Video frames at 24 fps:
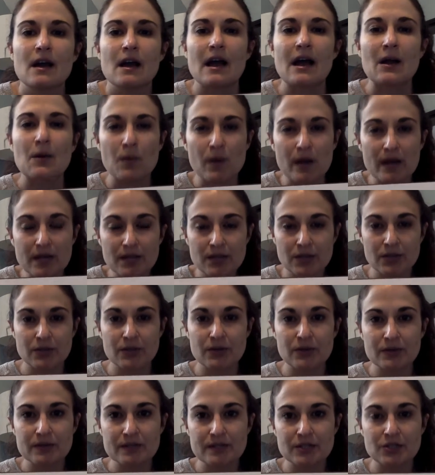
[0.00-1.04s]
I want
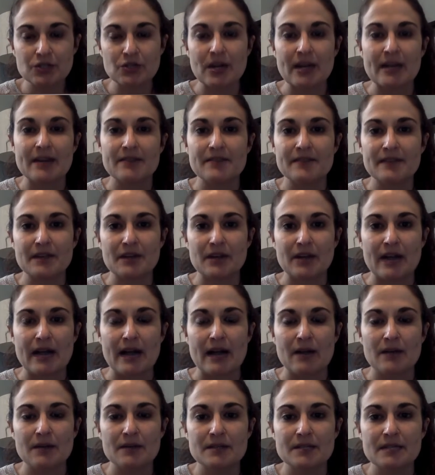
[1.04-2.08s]
you to try to figure
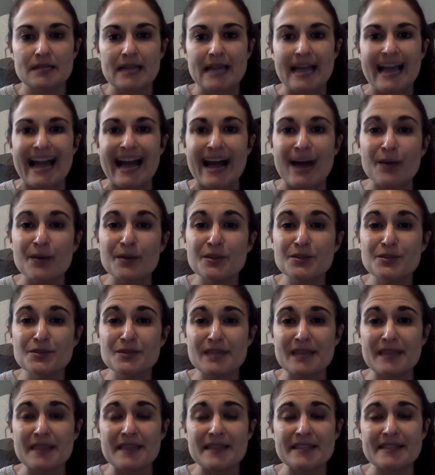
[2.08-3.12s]
out, how would you
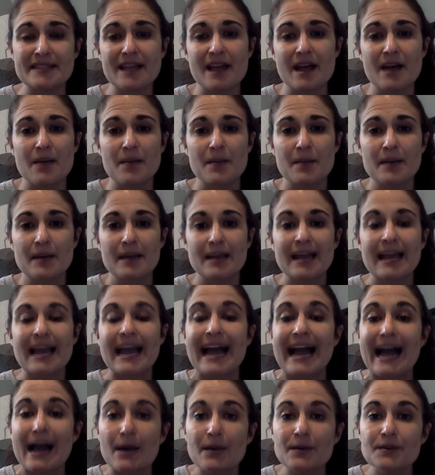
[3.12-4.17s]
set this up?
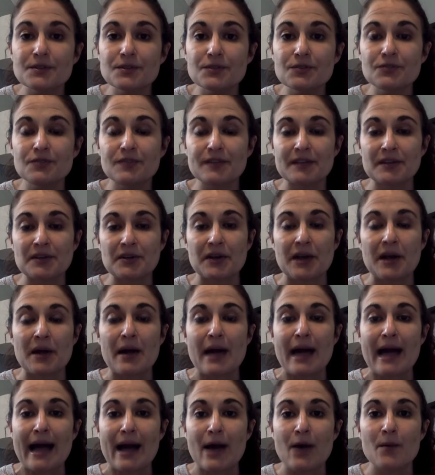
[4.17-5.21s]
How would you figure out
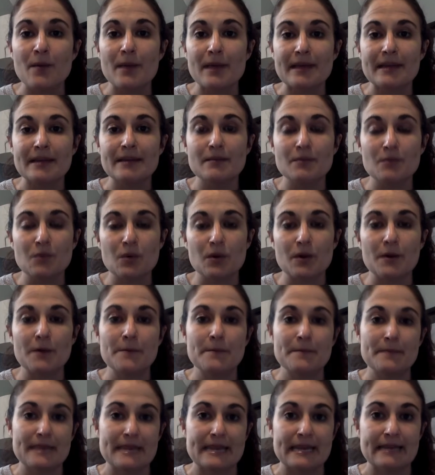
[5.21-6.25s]
how many more
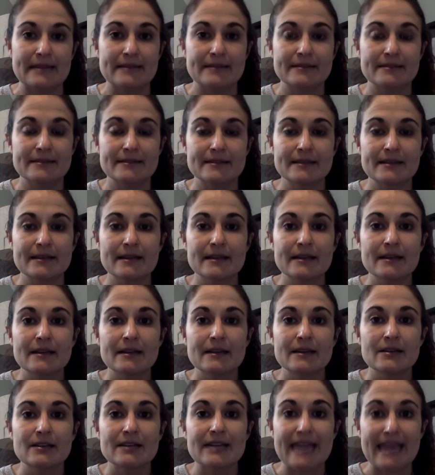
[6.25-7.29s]
beads
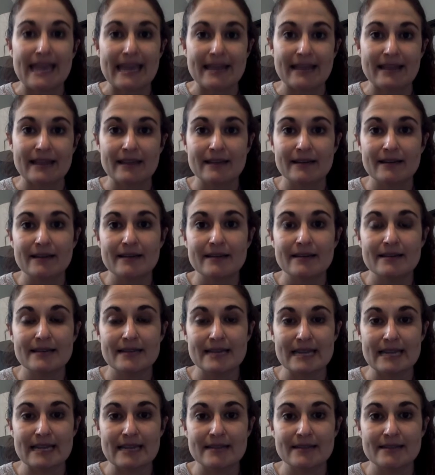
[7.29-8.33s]
Caitlin
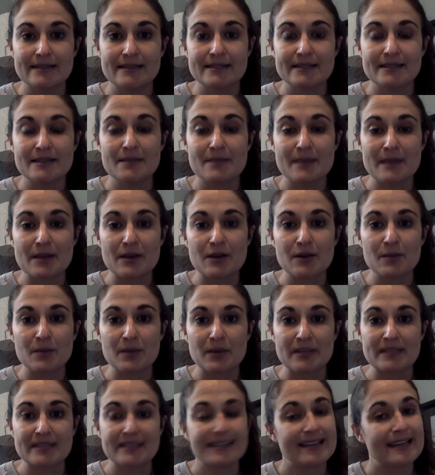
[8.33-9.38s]
needs to make her
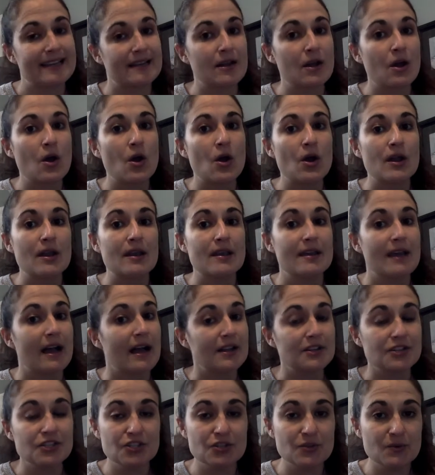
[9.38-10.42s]
bracelet
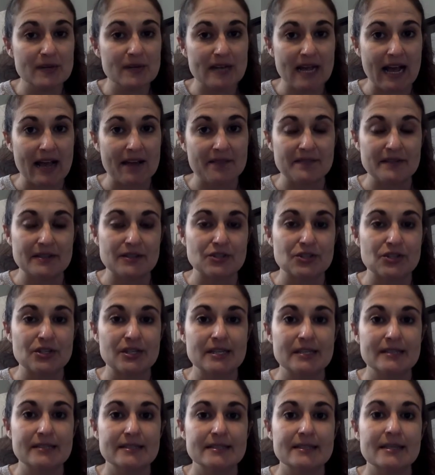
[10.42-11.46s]
not 2.5
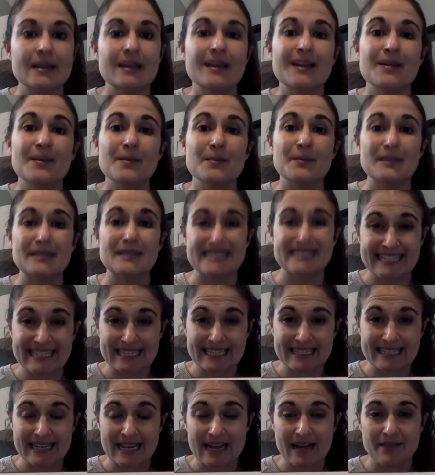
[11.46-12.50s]
inches, but
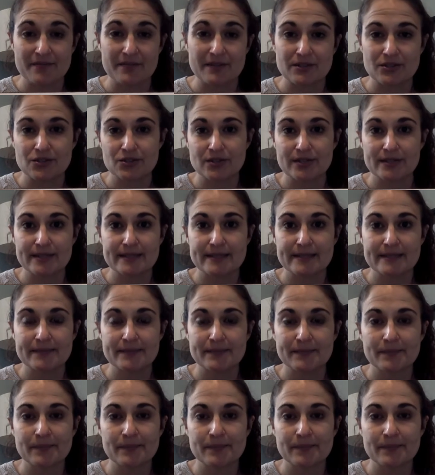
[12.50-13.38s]
6.5 inches?